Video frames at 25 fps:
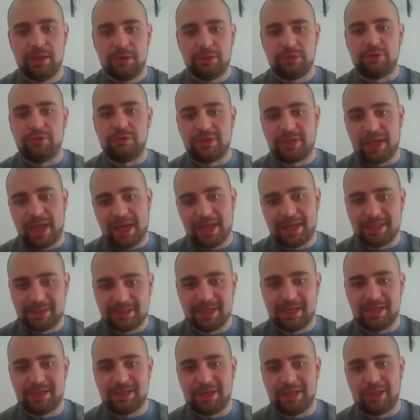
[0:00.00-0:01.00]
You've gained
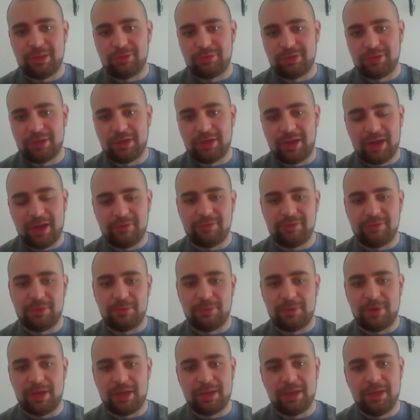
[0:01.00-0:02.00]
10 years on your life in a
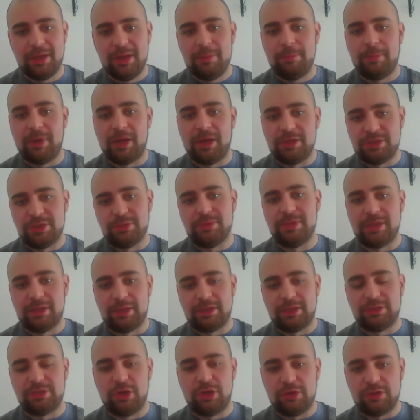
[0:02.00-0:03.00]
way by
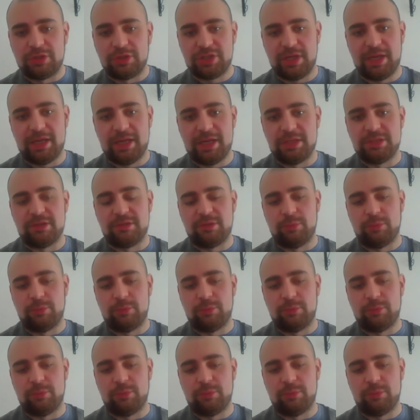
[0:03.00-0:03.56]
doing those changes.